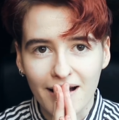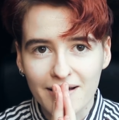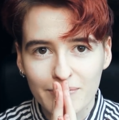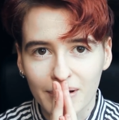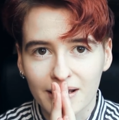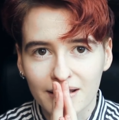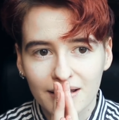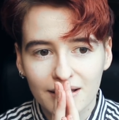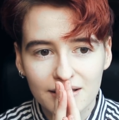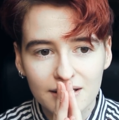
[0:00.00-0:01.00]
I am
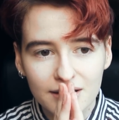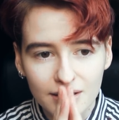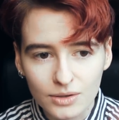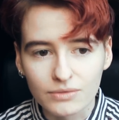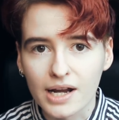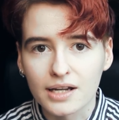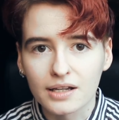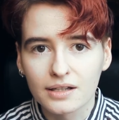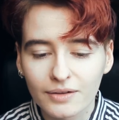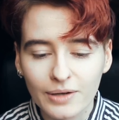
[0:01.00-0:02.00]
like so
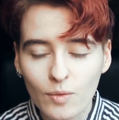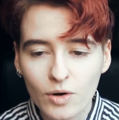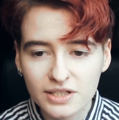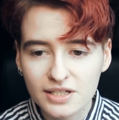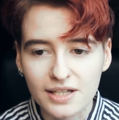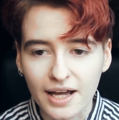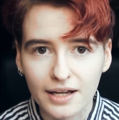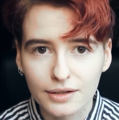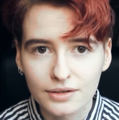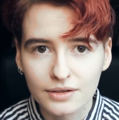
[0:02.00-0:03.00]
ready. When I walked into
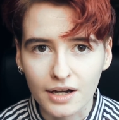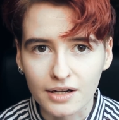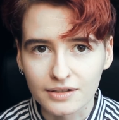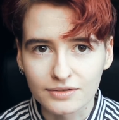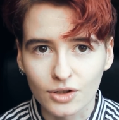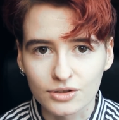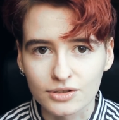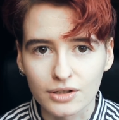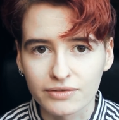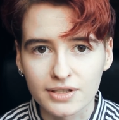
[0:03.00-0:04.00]
that uh,
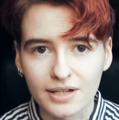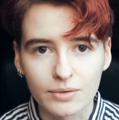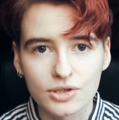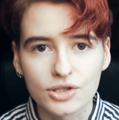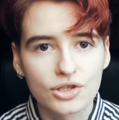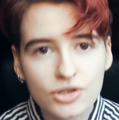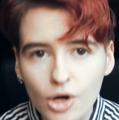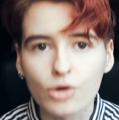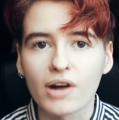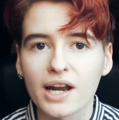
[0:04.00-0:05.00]
doctor's office, I was just
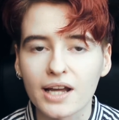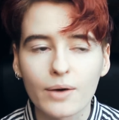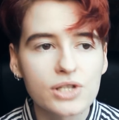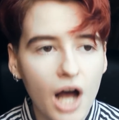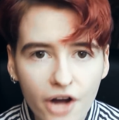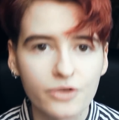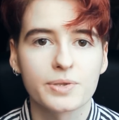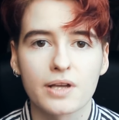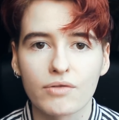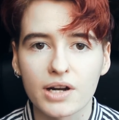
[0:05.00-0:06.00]
so ready. I was
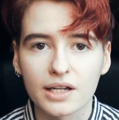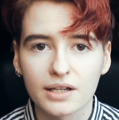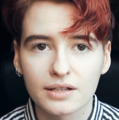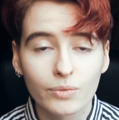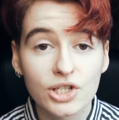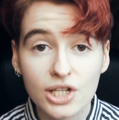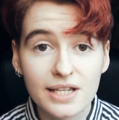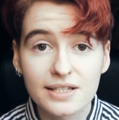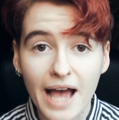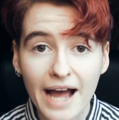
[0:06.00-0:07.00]
100% ready, which
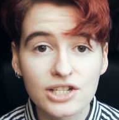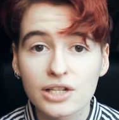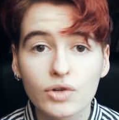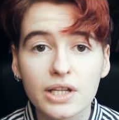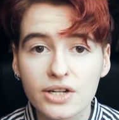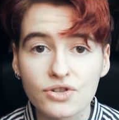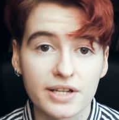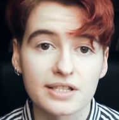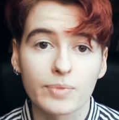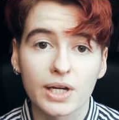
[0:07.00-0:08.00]
is actually really
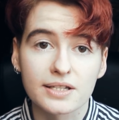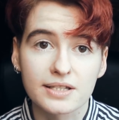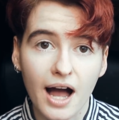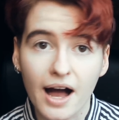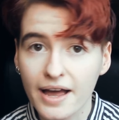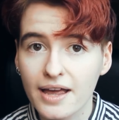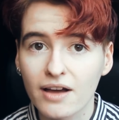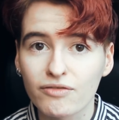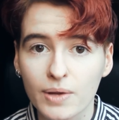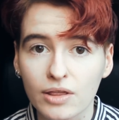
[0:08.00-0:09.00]
interesting because I
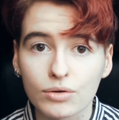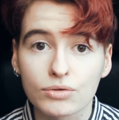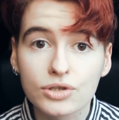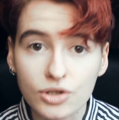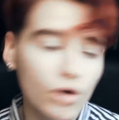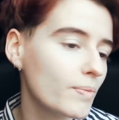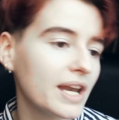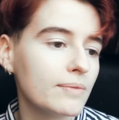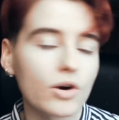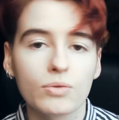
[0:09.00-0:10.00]
have been through so
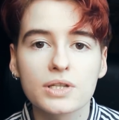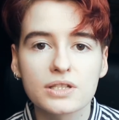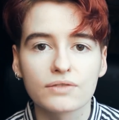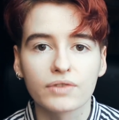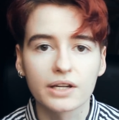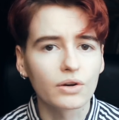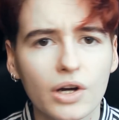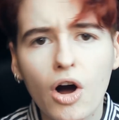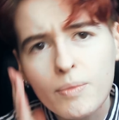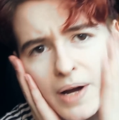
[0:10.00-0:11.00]
many moments of like
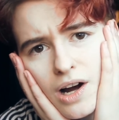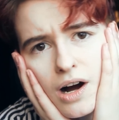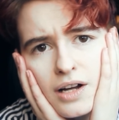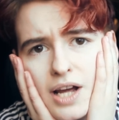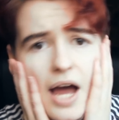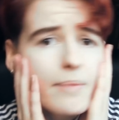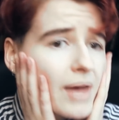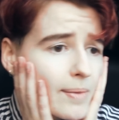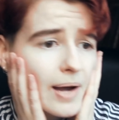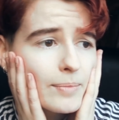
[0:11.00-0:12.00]
going, oh my god,
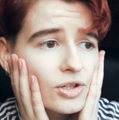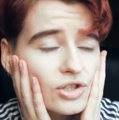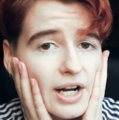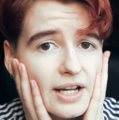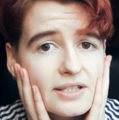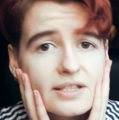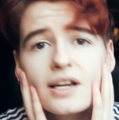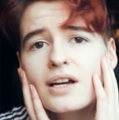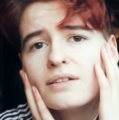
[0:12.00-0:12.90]
maybe I'm not trans,